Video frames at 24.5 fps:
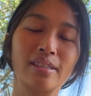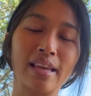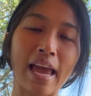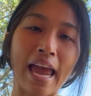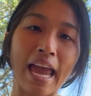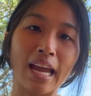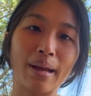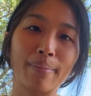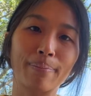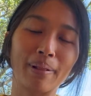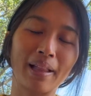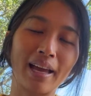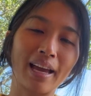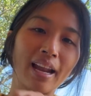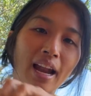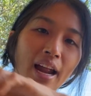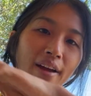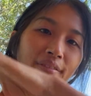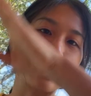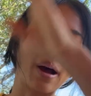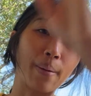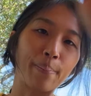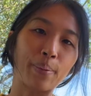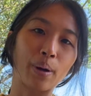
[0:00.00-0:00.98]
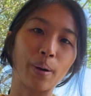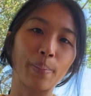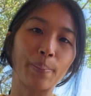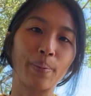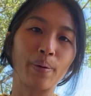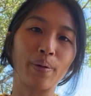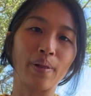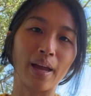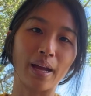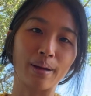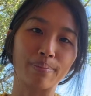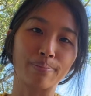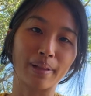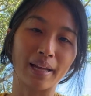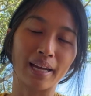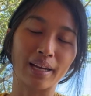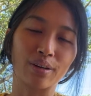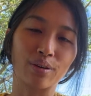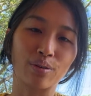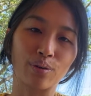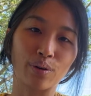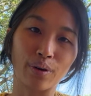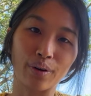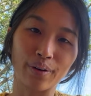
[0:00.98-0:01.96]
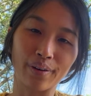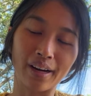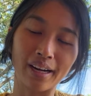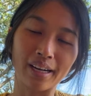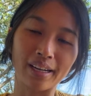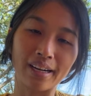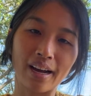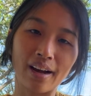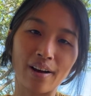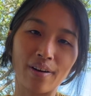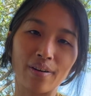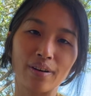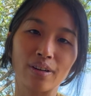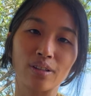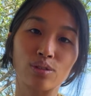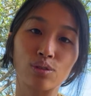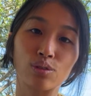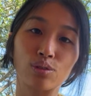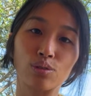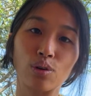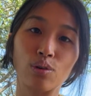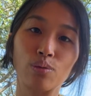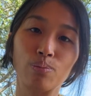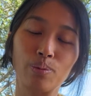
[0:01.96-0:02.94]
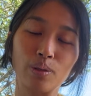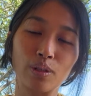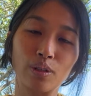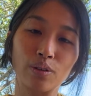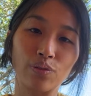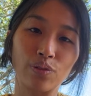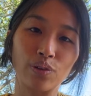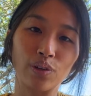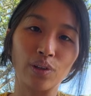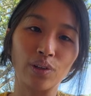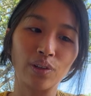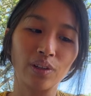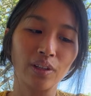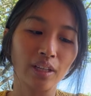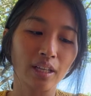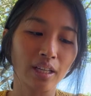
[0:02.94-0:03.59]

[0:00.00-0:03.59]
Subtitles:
eggplant, I've got purple eggplant growing right now, and it's so beautiful.